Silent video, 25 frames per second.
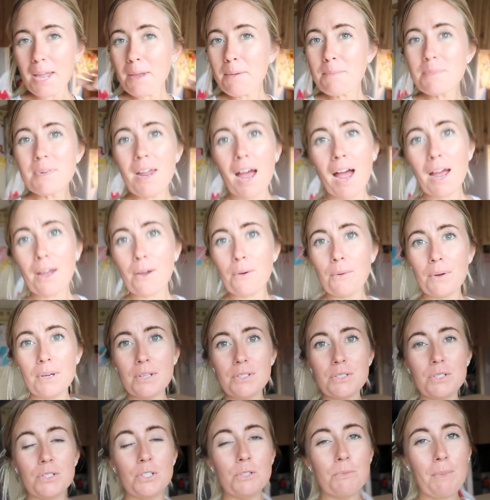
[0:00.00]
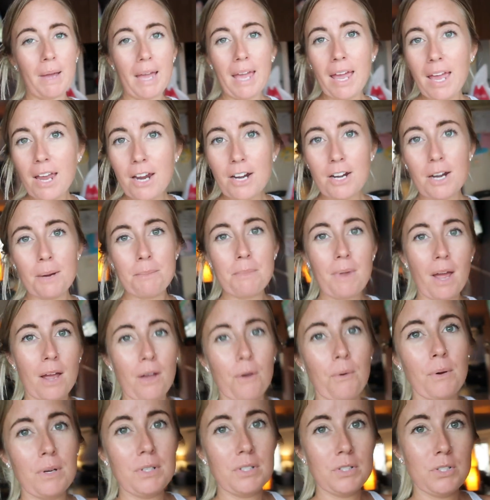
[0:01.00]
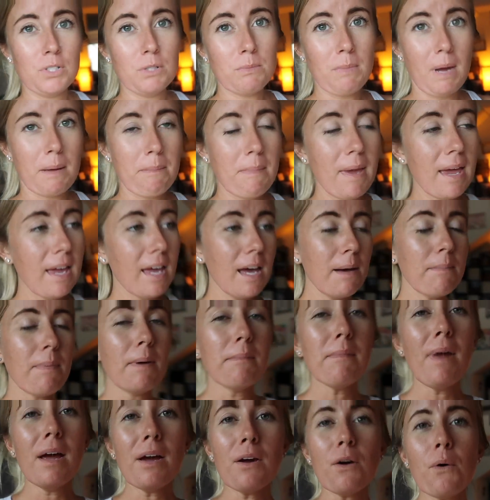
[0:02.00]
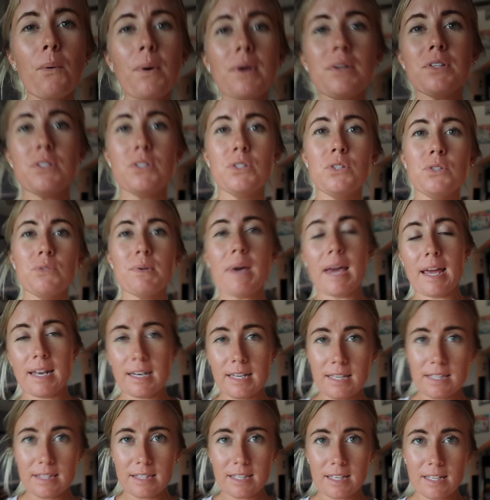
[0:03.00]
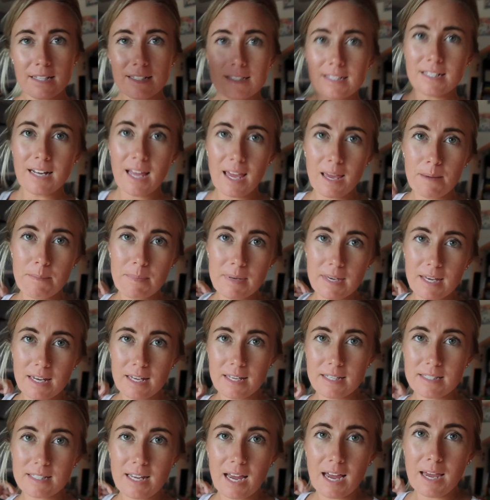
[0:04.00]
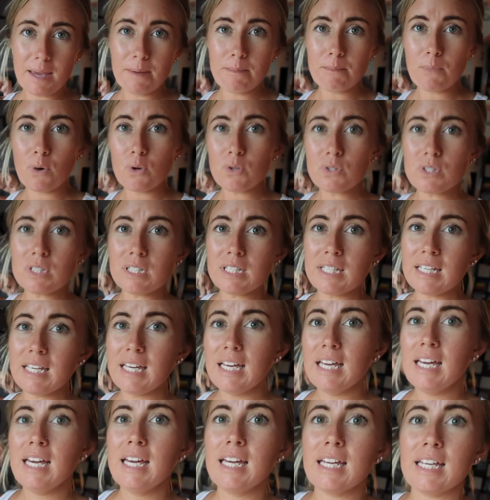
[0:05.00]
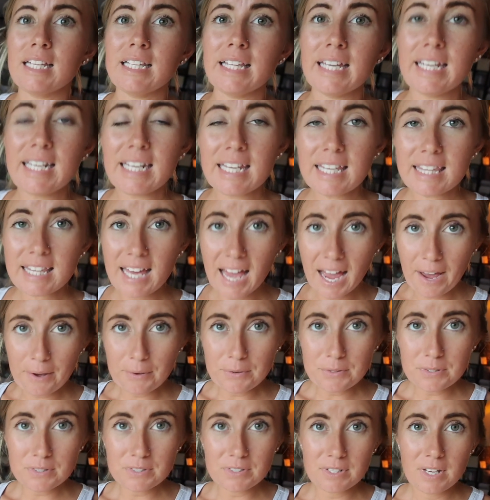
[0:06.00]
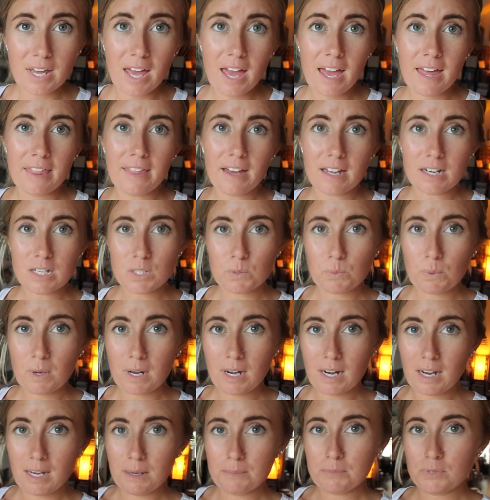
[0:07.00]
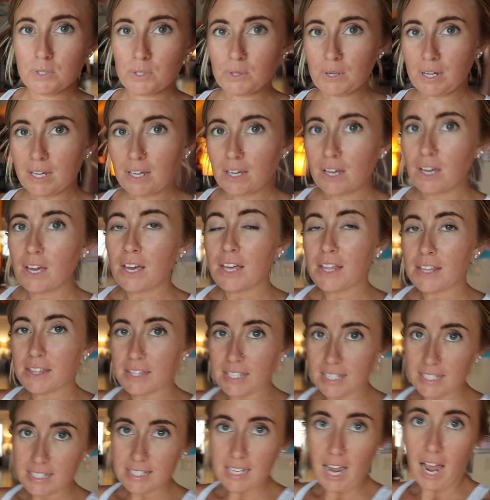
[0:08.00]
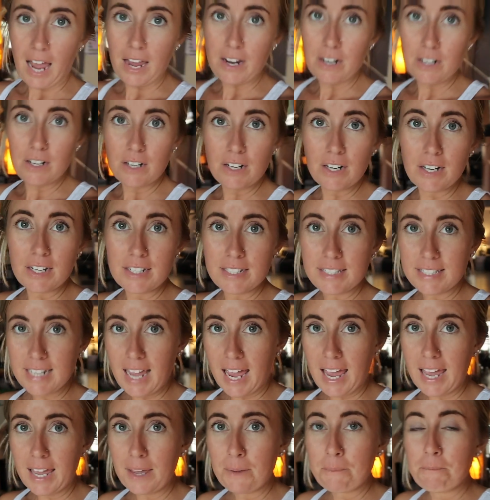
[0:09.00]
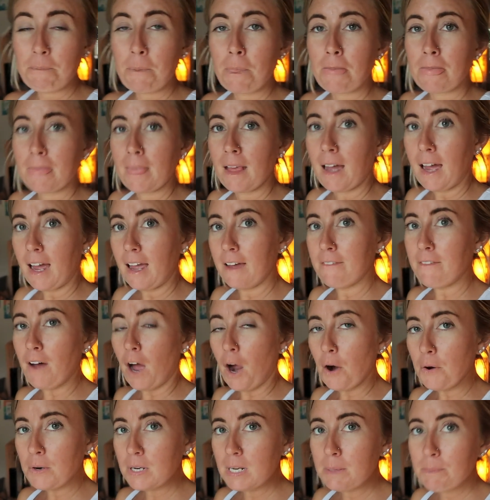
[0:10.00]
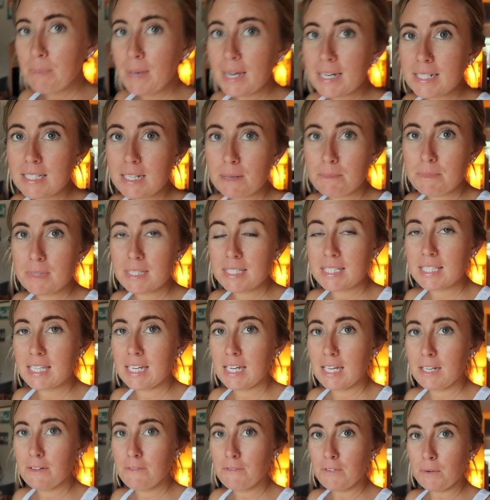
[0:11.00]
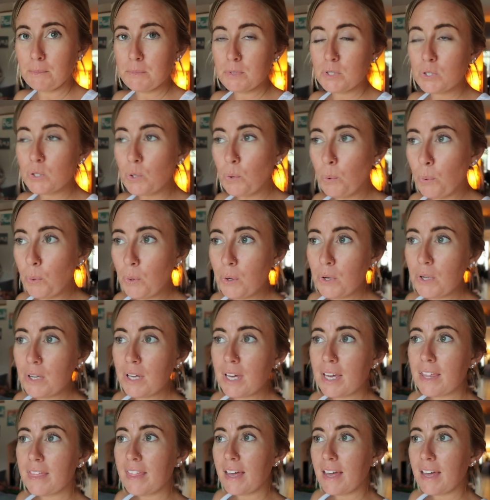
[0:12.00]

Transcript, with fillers: am not going to do my hair. I'm not going to do my makeup. I'm not going to do anything today because I am mostly cleaning the house that is what I am doing the entire day. I have already picked up this kid from school.